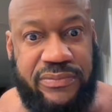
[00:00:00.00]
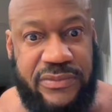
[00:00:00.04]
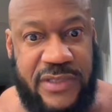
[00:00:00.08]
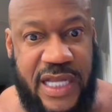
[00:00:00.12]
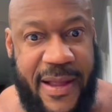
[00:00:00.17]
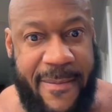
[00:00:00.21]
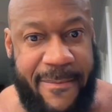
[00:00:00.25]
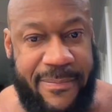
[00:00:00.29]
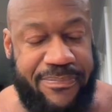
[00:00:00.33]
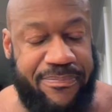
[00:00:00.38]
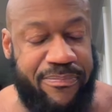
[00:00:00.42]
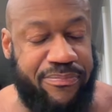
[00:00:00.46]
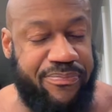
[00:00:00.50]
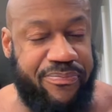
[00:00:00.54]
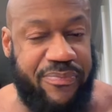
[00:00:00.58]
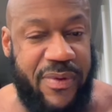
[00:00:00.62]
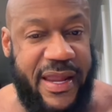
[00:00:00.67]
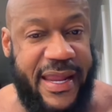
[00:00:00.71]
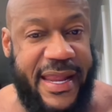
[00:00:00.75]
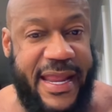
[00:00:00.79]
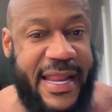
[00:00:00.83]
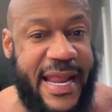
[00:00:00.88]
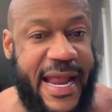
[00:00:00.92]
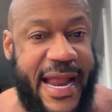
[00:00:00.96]
I,
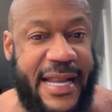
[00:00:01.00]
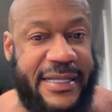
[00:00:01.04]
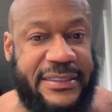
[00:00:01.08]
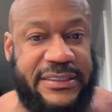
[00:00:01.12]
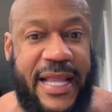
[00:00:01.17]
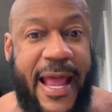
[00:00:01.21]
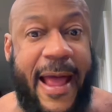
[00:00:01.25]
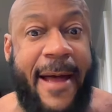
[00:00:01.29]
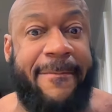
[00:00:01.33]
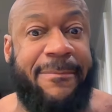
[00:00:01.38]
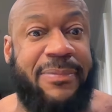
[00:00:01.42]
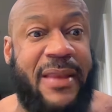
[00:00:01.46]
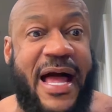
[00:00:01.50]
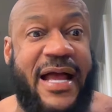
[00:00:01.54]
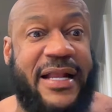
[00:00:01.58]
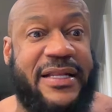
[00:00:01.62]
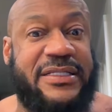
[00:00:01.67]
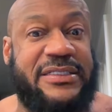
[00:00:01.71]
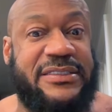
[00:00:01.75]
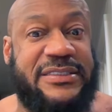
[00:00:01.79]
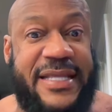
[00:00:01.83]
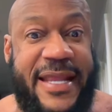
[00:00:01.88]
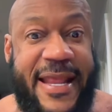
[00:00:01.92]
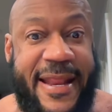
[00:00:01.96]
yeah, I
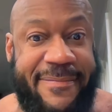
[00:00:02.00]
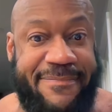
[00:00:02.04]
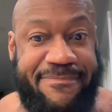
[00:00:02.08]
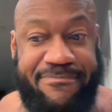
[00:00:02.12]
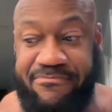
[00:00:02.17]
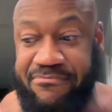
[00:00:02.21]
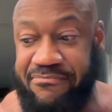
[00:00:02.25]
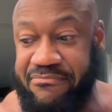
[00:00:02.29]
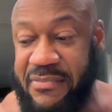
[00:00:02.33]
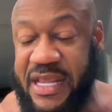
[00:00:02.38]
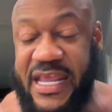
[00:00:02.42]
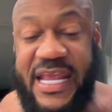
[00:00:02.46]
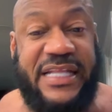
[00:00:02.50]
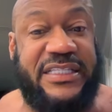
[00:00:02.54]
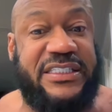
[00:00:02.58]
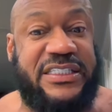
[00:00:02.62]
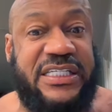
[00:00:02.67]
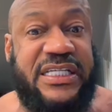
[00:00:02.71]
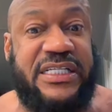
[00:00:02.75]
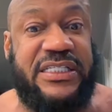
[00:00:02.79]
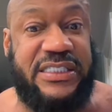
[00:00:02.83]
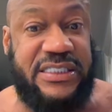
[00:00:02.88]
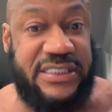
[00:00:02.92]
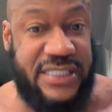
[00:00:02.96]
blocked his head mid
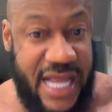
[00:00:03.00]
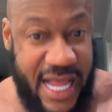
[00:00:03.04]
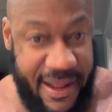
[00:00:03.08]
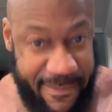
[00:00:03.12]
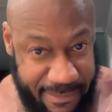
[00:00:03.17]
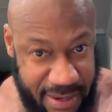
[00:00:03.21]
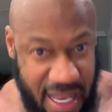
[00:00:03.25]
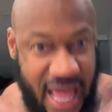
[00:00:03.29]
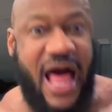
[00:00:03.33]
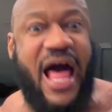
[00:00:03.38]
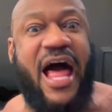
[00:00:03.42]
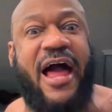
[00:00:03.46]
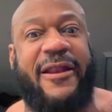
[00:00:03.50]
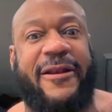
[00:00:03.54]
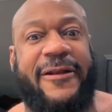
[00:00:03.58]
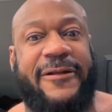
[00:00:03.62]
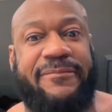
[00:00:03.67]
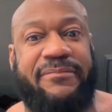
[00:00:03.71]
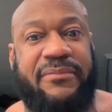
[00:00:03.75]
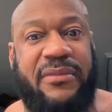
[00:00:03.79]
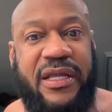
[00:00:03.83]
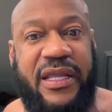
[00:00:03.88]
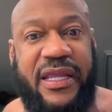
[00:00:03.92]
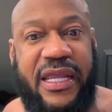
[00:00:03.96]
sentence. I
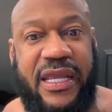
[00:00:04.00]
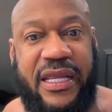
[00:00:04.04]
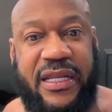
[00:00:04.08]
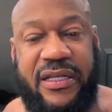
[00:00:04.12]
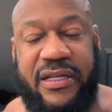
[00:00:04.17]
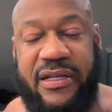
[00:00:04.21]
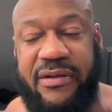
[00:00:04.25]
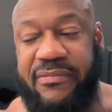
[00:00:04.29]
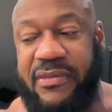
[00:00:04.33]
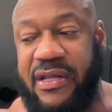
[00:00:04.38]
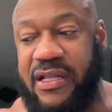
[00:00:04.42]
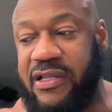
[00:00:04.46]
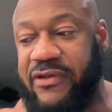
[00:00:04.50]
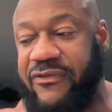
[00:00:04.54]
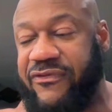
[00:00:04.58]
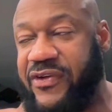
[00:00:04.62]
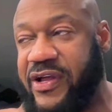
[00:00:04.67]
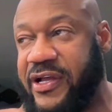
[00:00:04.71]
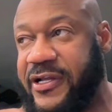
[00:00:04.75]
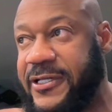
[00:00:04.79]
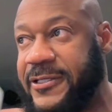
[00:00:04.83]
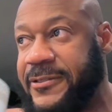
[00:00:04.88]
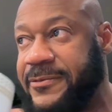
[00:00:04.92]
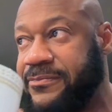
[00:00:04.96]
blocked my ignorant
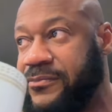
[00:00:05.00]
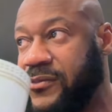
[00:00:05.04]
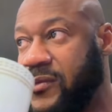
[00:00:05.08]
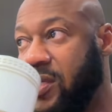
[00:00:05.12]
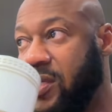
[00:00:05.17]
motherfucker.